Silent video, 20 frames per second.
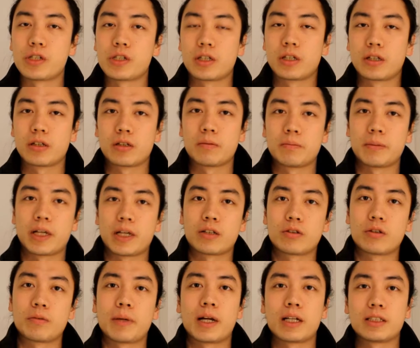which is going to
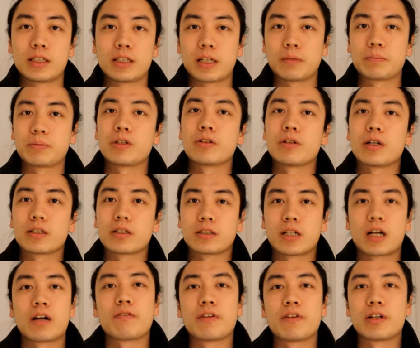make domestic
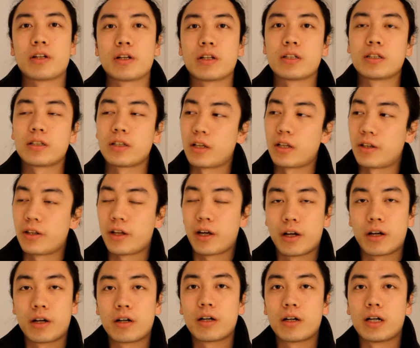products hovering in
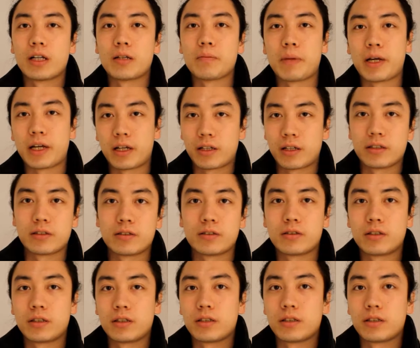the air and make it